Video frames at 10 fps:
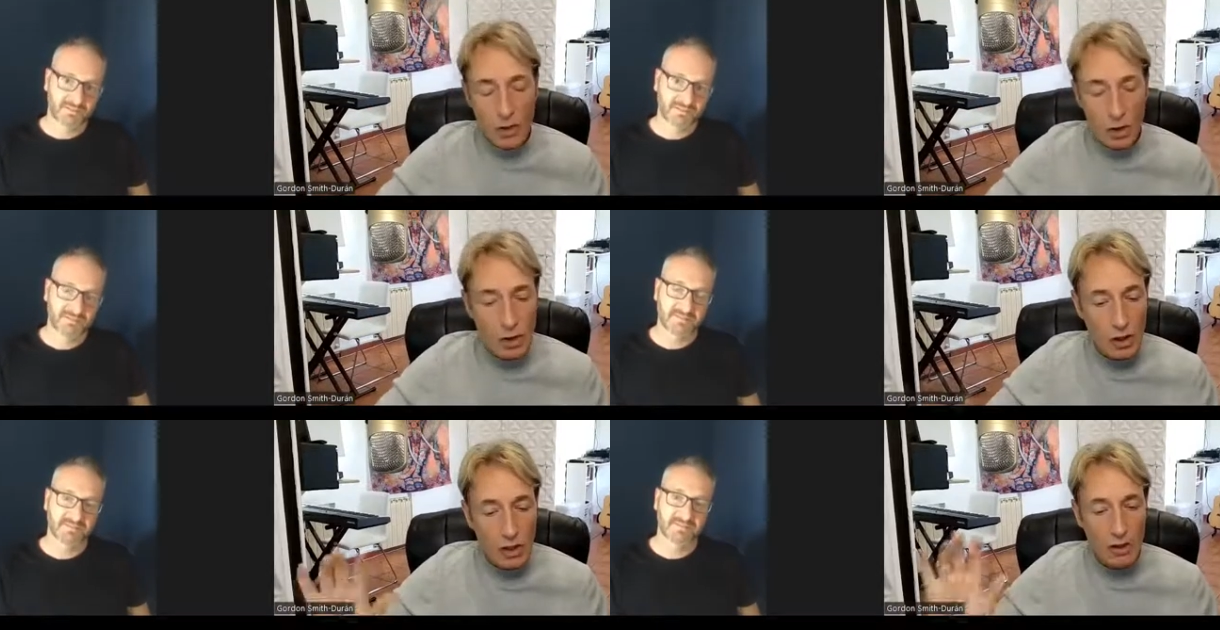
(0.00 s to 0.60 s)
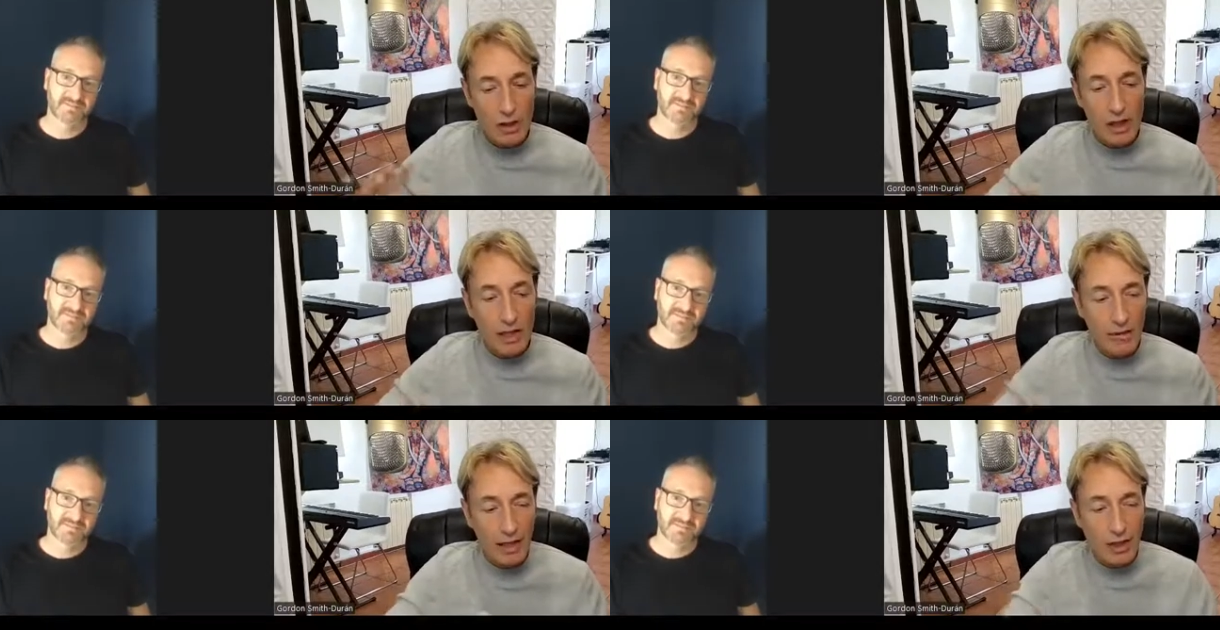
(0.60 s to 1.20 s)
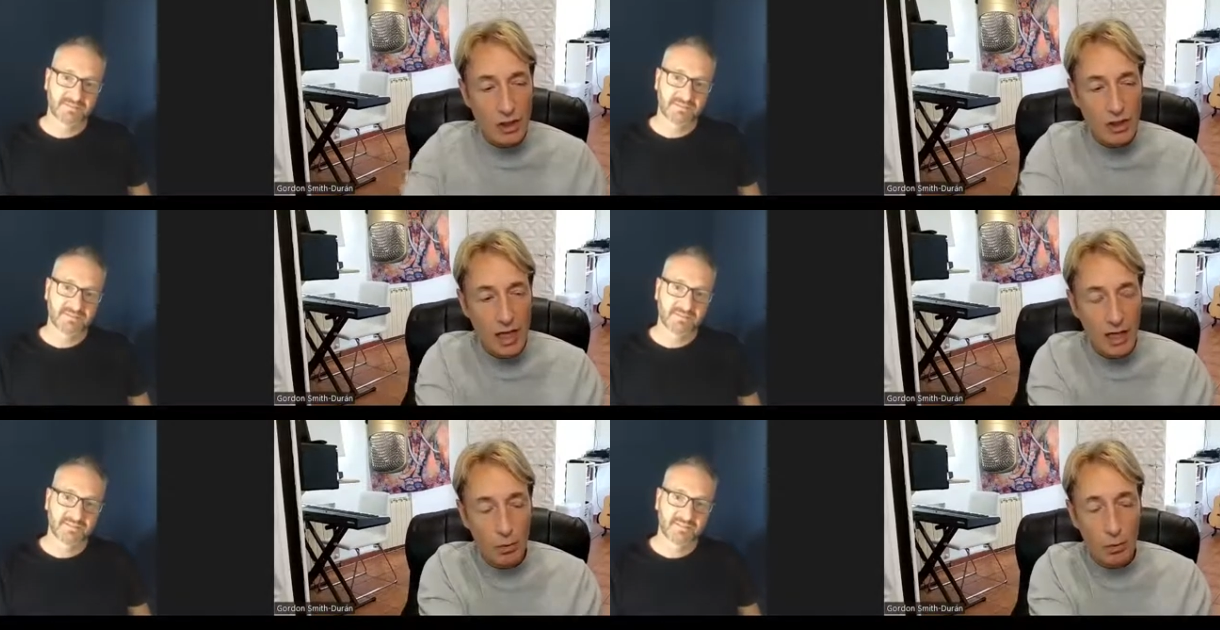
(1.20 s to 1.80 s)
Speaker 1: So she she kind of like she's
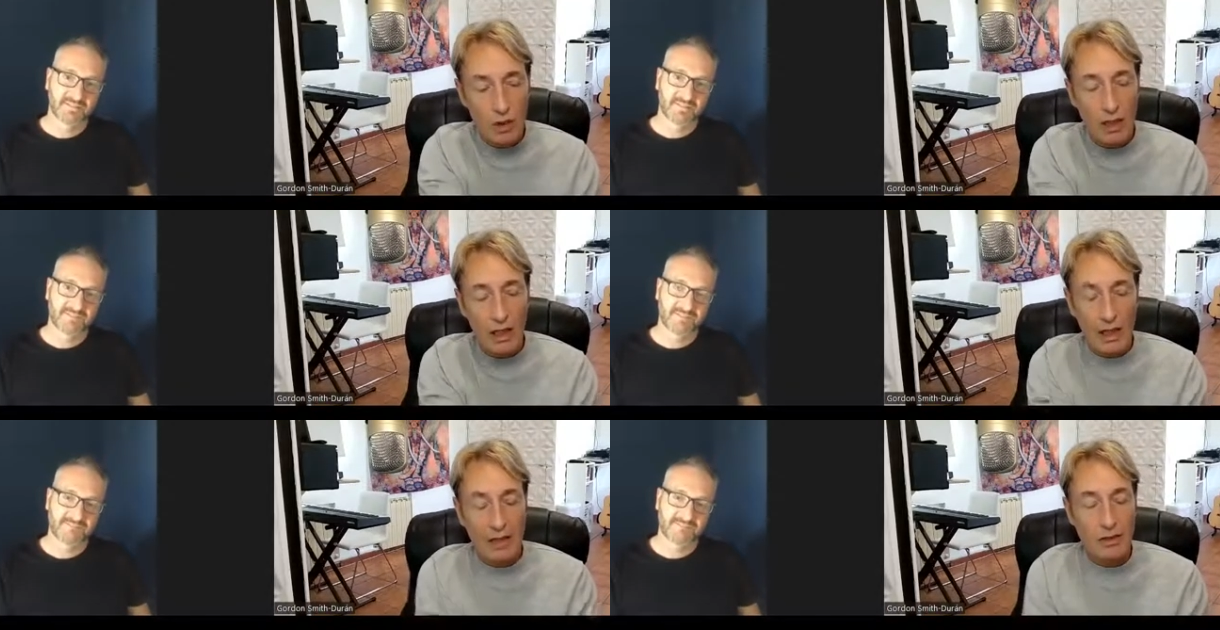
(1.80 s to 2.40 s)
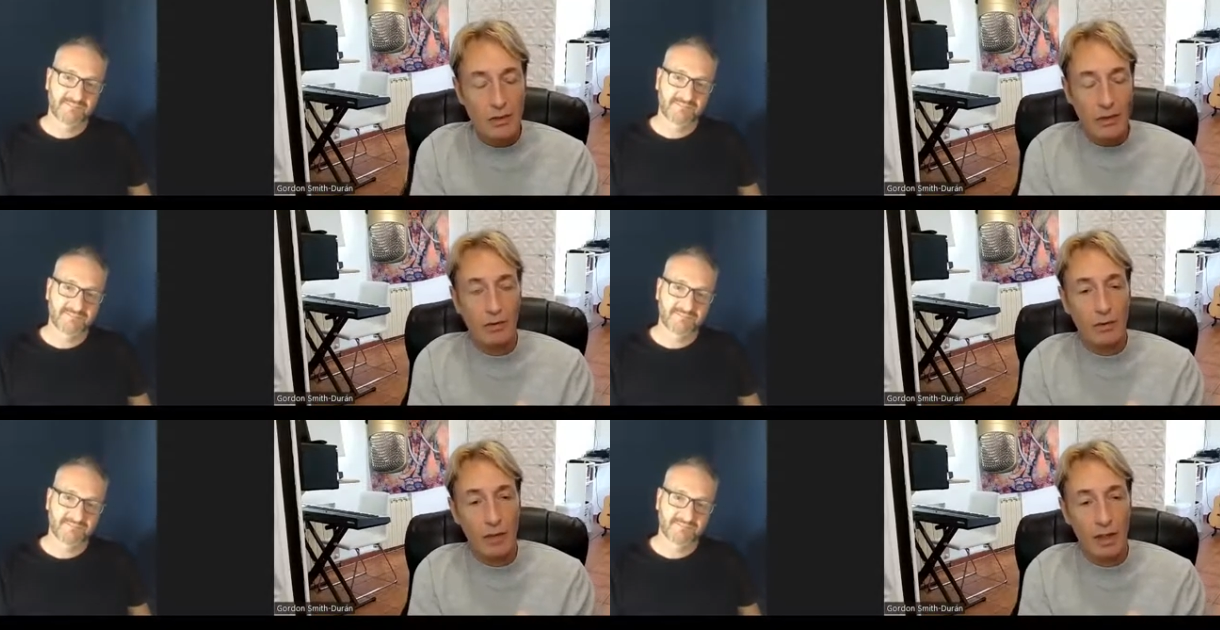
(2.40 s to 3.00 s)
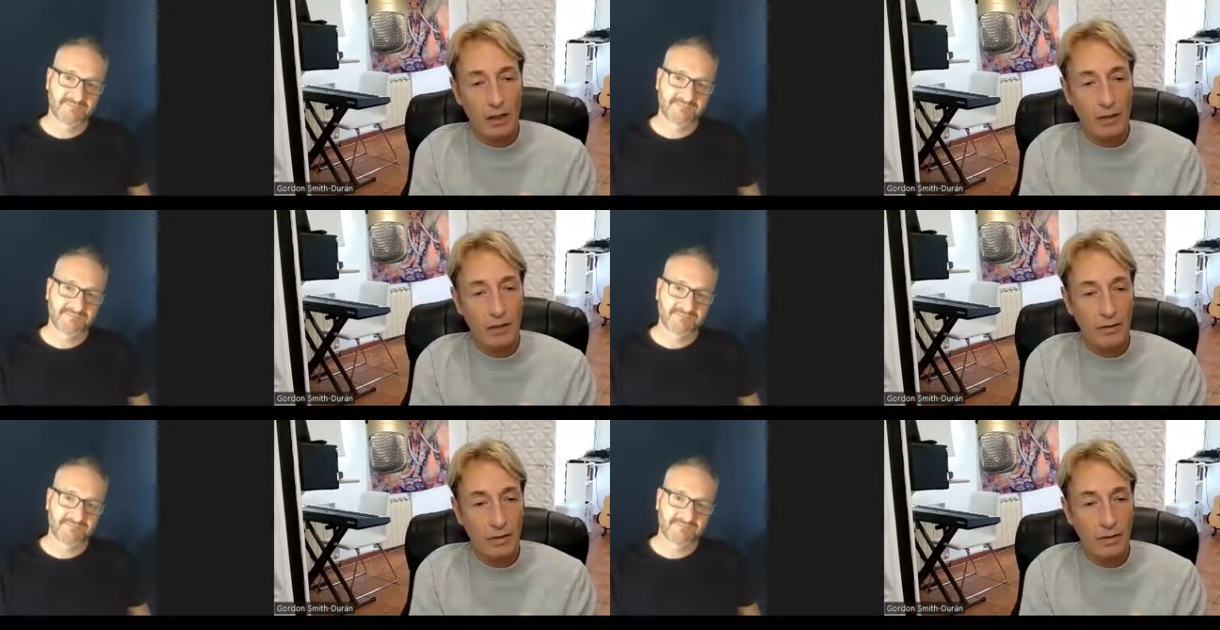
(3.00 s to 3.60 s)
taken what she liked about the way
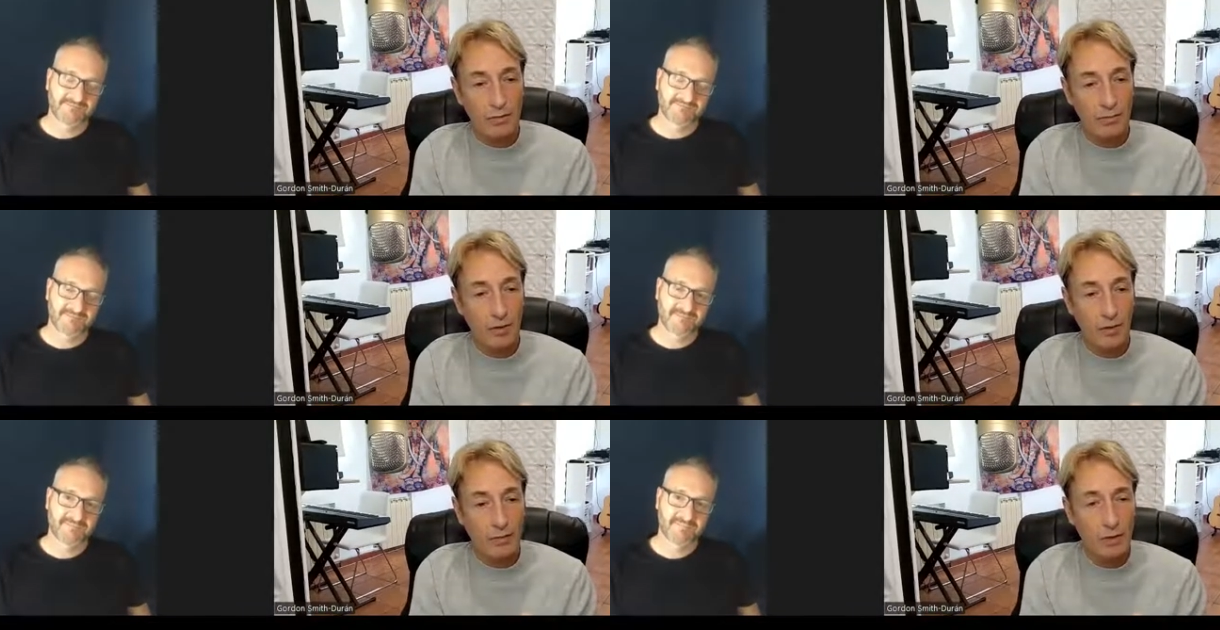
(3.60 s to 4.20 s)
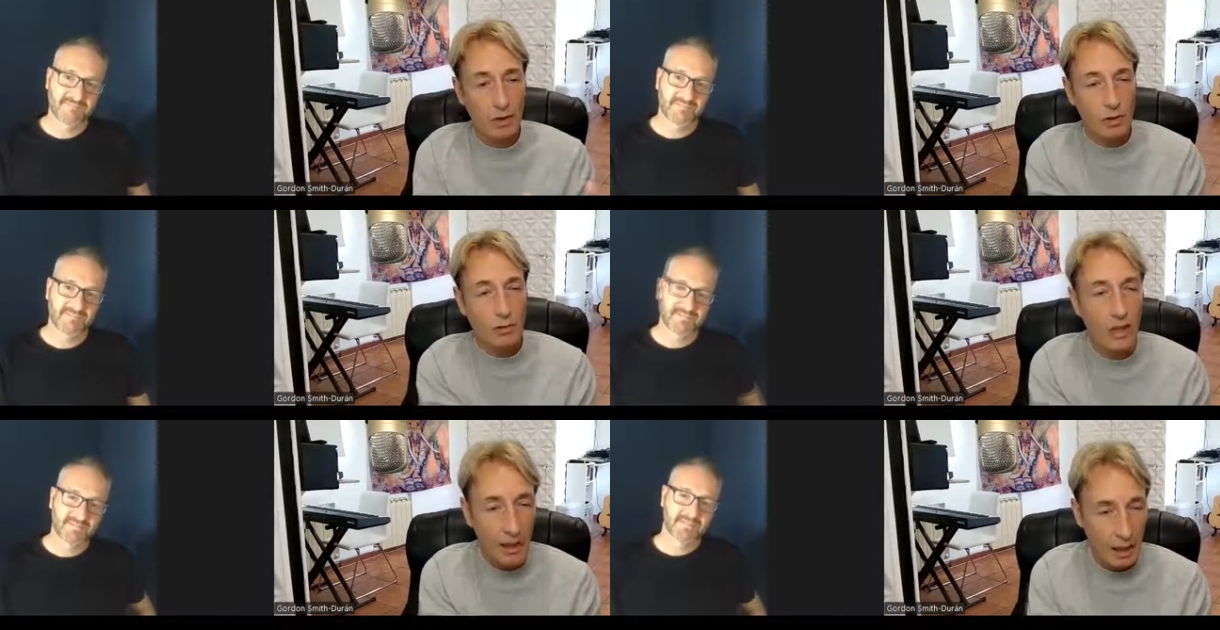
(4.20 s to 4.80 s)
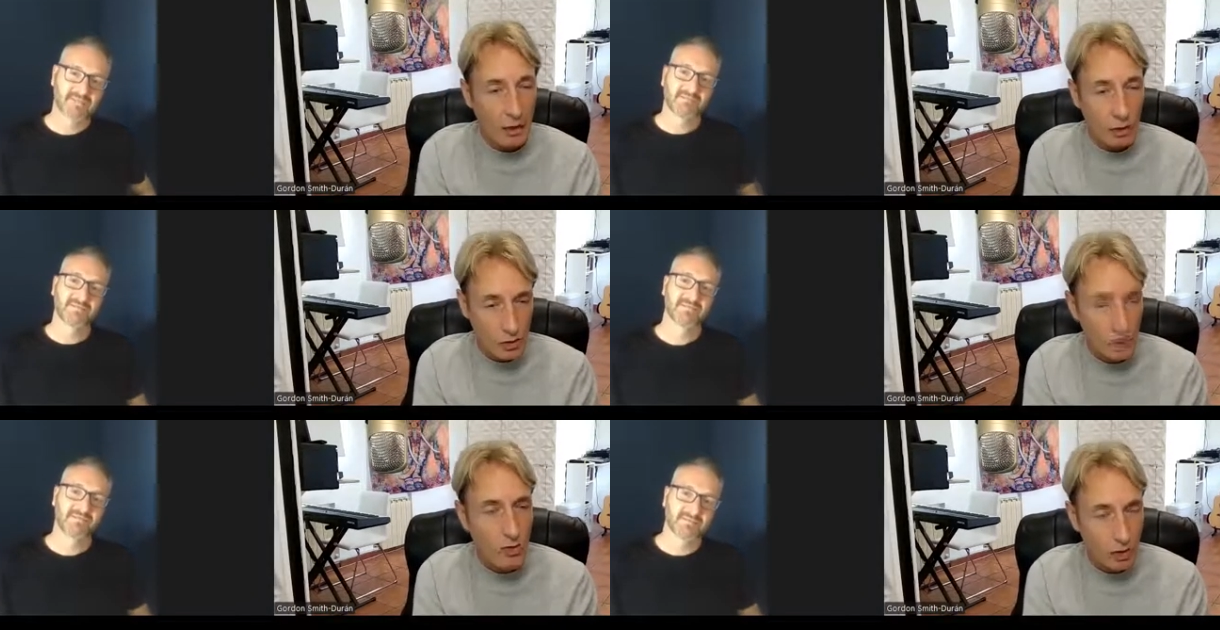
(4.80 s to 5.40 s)
the the the, the UK
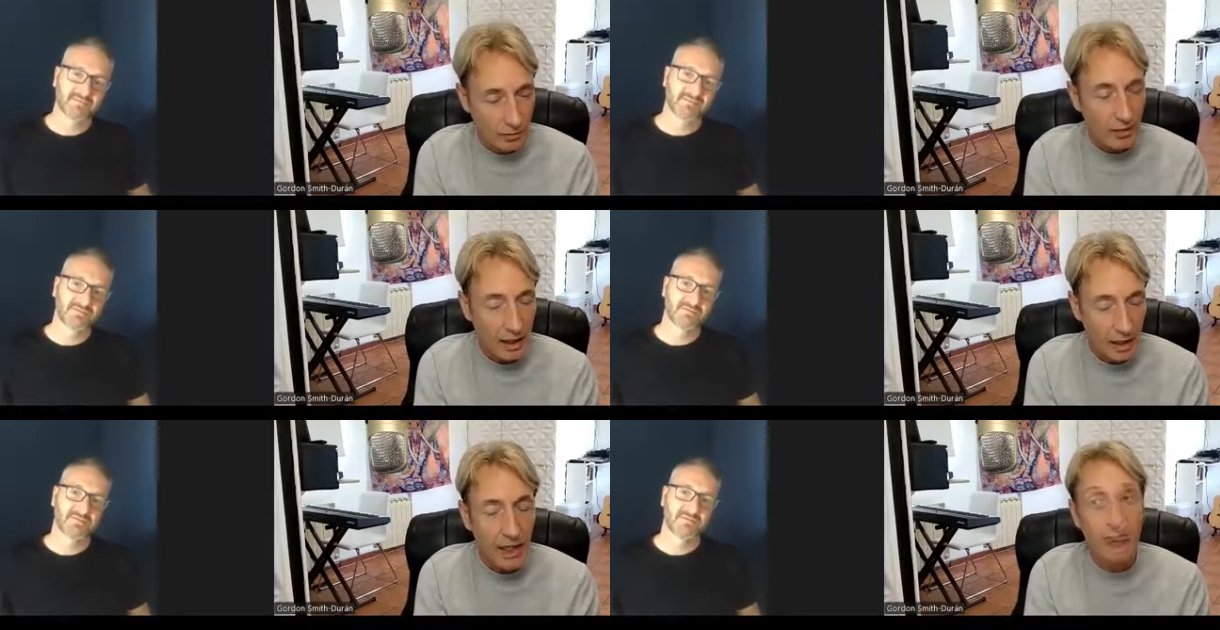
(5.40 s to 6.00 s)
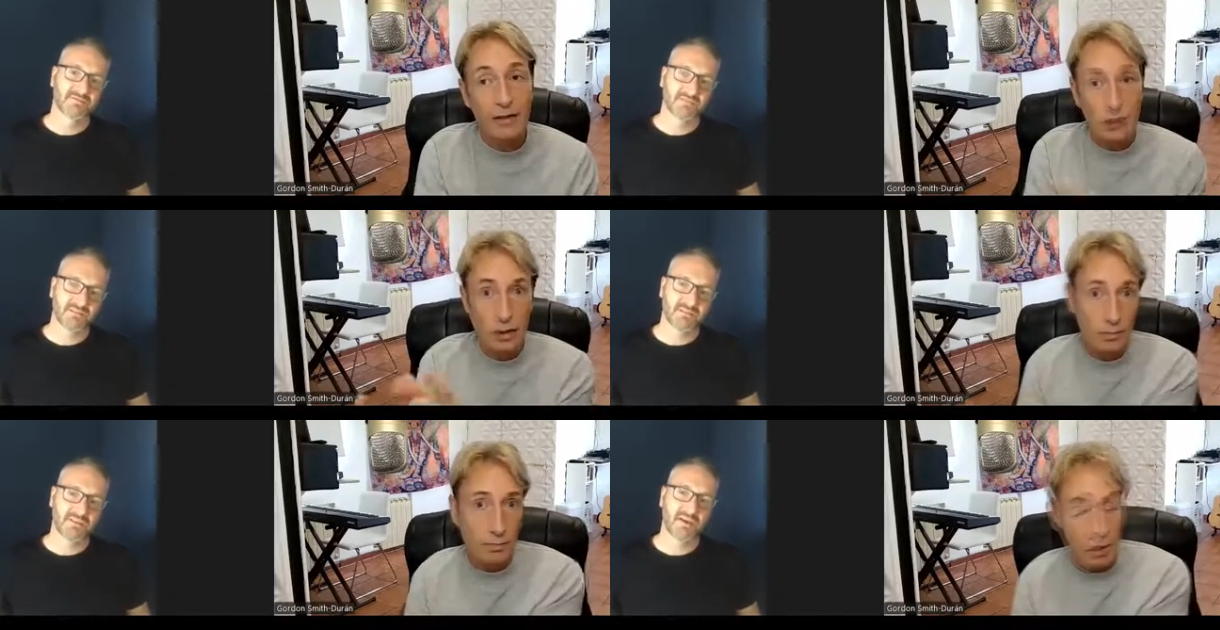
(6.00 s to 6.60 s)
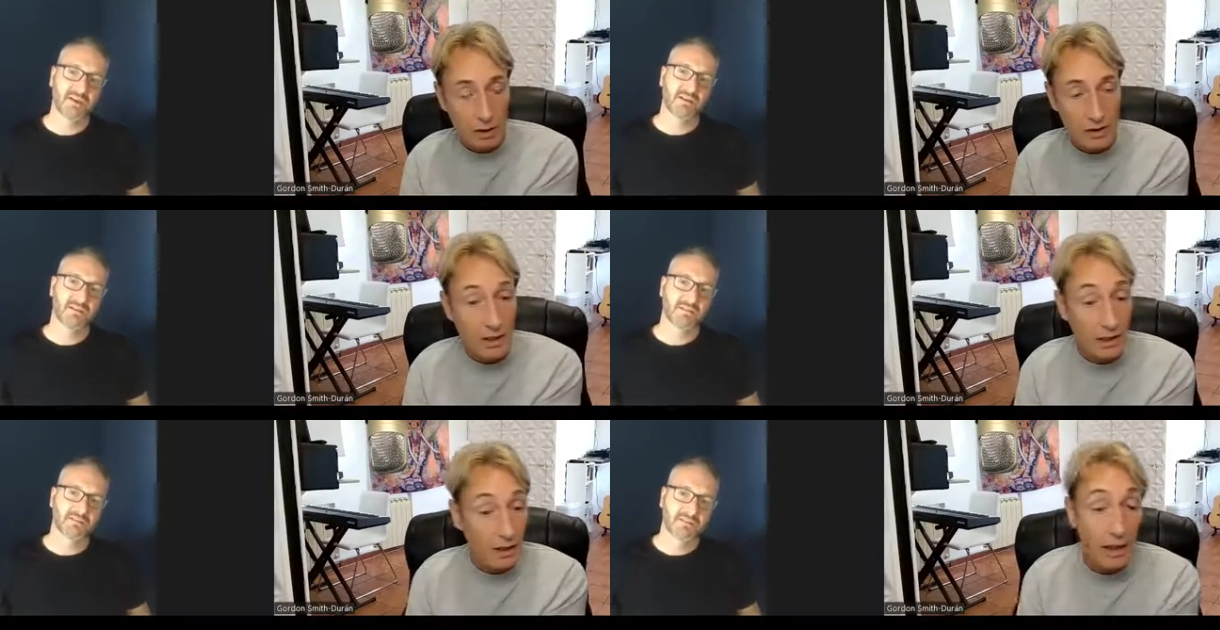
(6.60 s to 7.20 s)
uses stuff like that, and she's yeah. brought
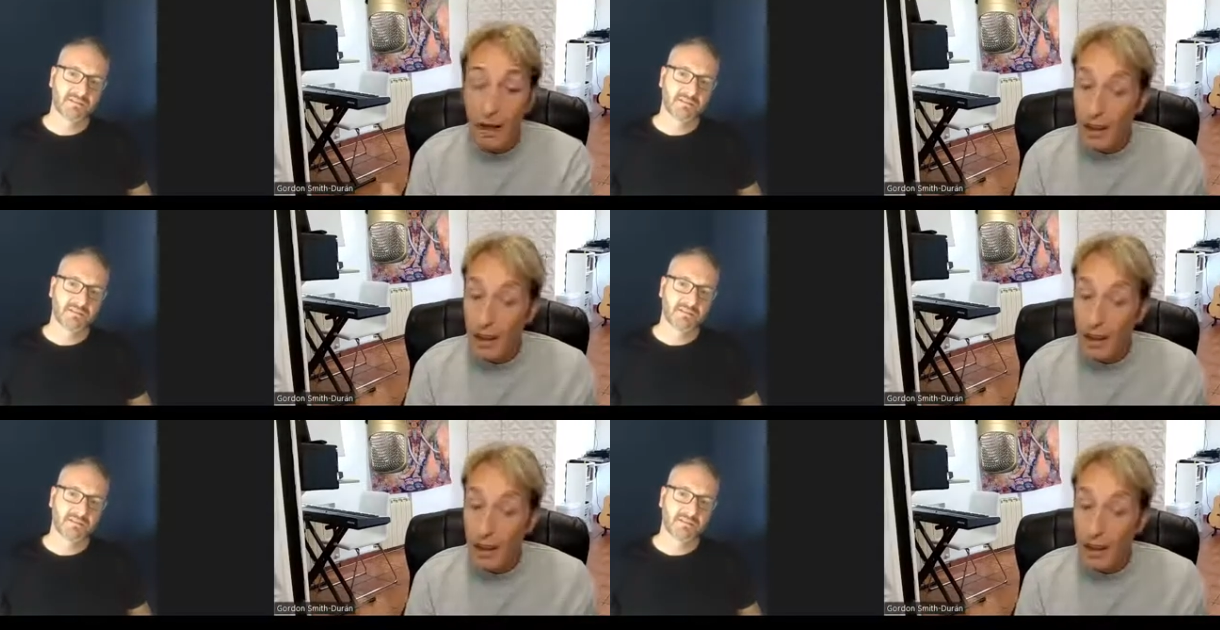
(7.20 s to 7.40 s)
here,